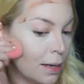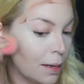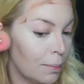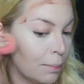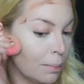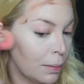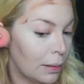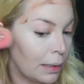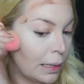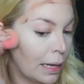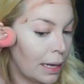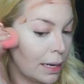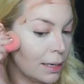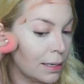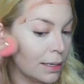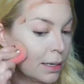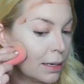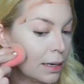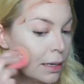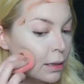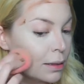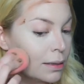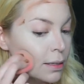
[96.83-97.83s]
and blend
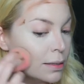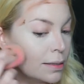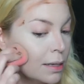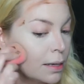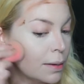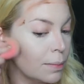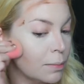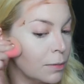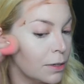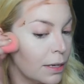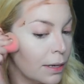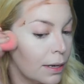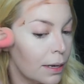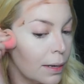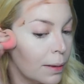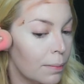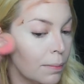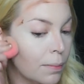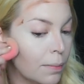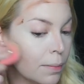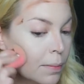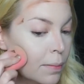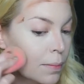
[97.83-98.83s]
it at the same
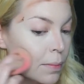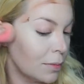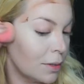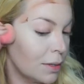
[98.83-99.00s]
time.